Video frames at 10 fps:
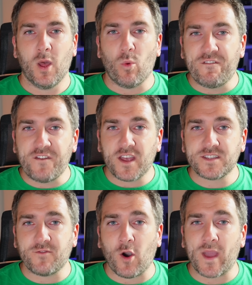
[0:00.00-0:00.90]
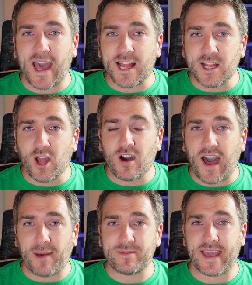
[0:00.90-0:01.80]
Well, first of all, we get a lot
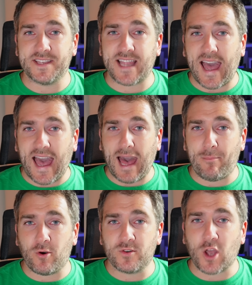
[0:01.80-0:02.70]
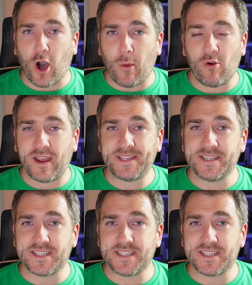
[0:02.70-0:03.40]
of updates to Apple's operating